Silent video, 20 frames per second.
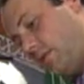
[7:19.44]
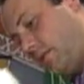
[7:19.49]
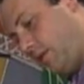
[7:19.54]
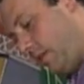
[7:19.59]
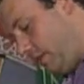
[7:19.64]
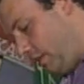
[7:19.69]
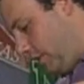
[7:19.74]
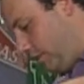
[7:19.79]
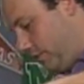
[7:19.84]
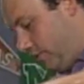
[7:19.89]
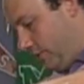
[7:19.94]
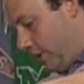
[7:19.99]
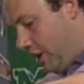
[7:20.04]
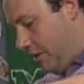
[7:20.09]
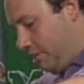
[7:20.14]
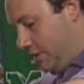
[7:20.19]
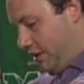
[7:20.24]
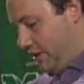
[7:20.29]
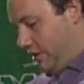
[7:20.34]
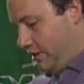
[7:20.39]
Why didn't they just
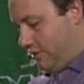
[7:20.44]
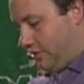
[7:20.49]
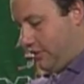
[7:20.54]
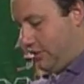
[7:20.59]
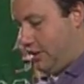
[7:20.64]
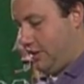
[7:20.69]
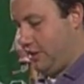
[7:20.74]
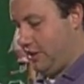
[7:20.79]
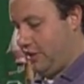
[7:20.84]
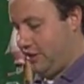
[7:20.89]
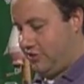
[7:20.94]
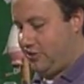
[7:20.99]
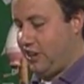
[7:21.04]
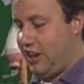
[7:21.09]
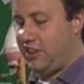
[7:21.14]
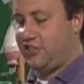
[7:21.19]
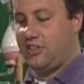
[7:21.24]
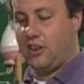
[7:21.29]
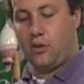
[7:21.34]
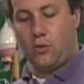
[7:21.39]
tell me this?
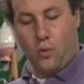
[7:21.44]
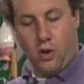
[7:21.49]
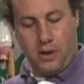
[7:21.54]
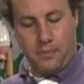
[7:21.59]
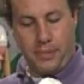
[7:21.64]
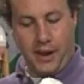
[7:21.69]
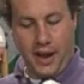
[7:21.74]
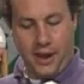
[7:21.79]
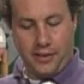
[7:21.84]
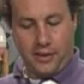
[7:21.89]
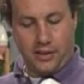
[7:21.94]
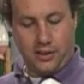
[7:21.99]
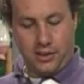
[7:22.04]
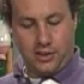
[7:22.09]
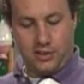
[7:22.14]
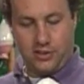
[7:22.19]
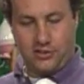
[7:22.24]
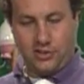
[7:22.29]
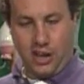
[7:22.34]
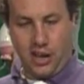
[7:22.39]
Instead of saying 1 pound, they could
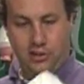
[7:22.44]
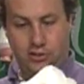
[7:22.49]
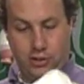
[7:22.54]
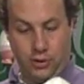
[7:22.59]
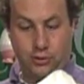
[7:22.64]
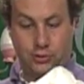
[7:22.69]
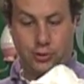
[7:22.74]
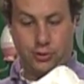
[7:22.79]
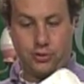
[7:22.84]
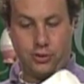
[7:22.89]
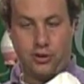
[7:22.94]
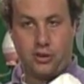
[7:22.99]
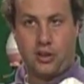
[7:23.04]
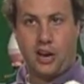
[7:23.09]
have just said 2 2/3